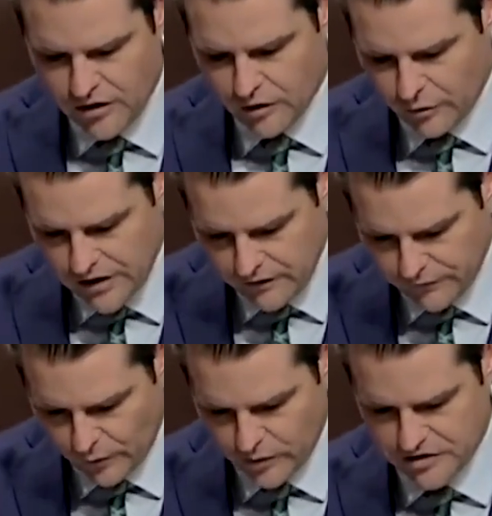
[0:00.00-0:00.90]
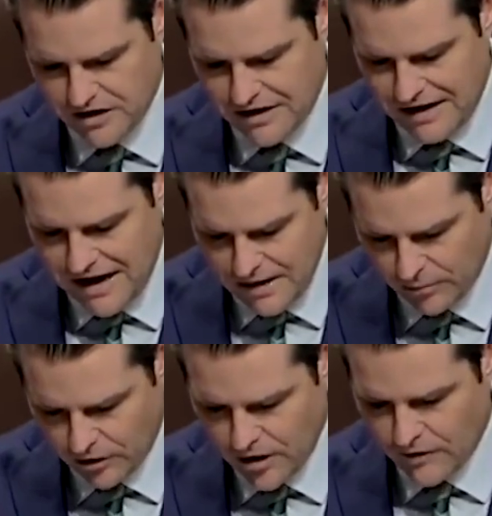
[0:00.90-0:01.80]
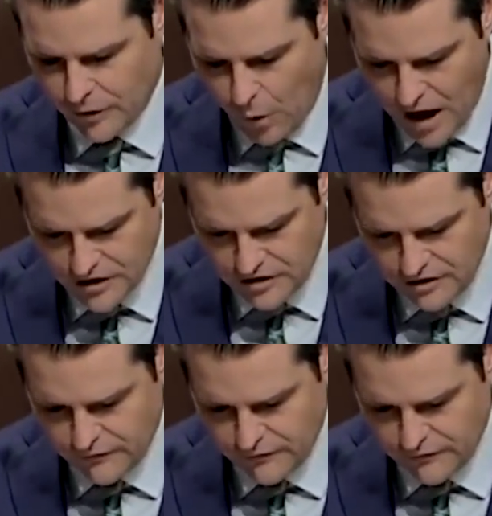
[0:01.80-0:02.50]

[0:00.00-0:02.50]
reinforce, and enable the Washington